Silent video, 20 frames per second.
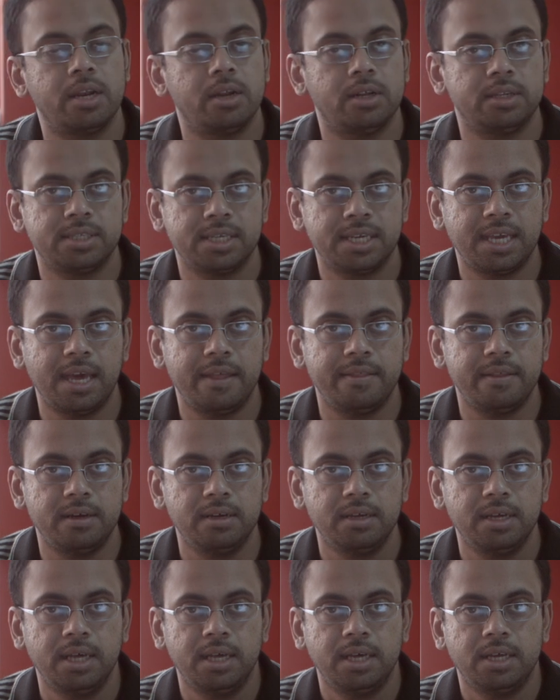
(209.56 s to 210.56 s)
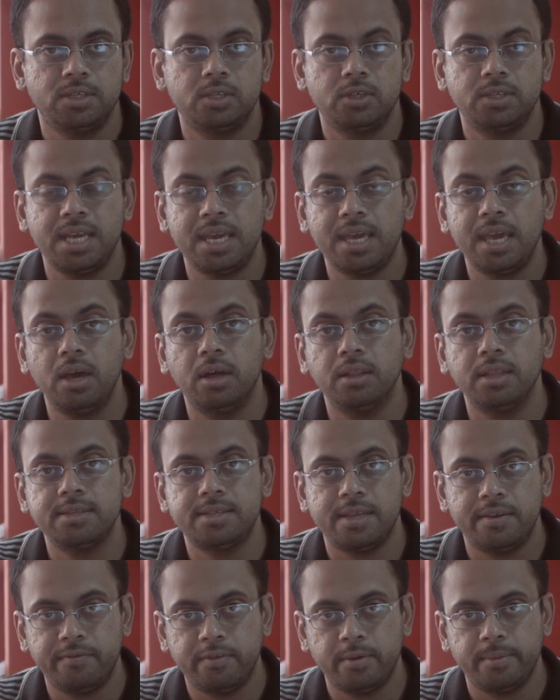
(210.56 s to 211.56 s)
it all together. So taking all
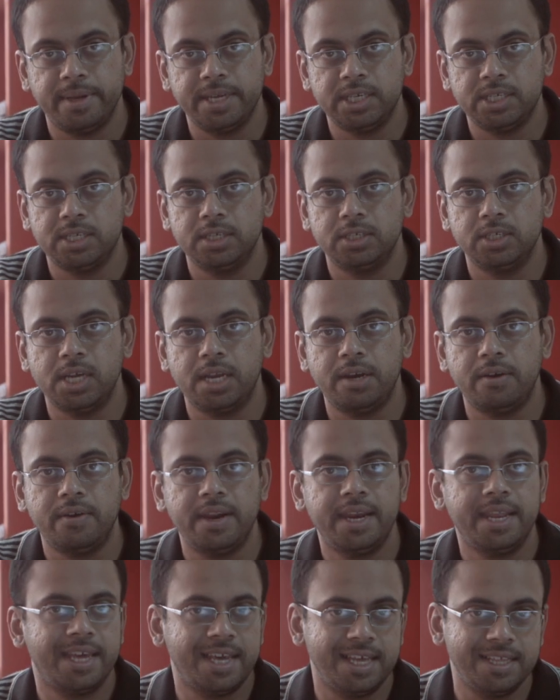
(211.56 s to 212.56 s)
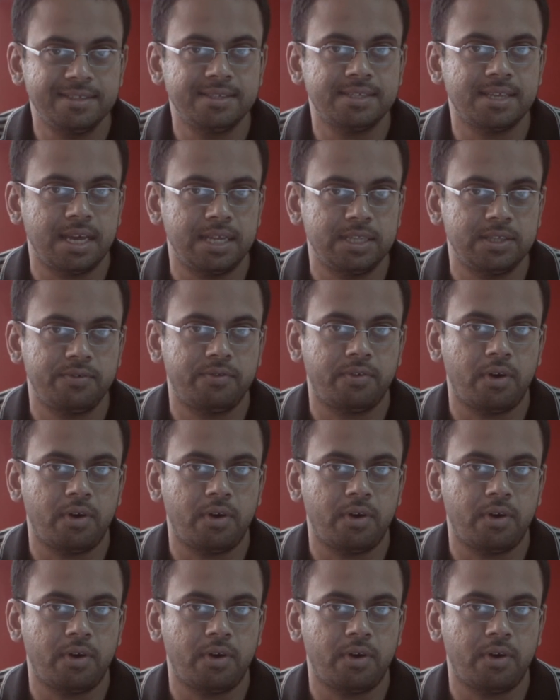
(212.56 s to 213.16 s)
this information, generating insights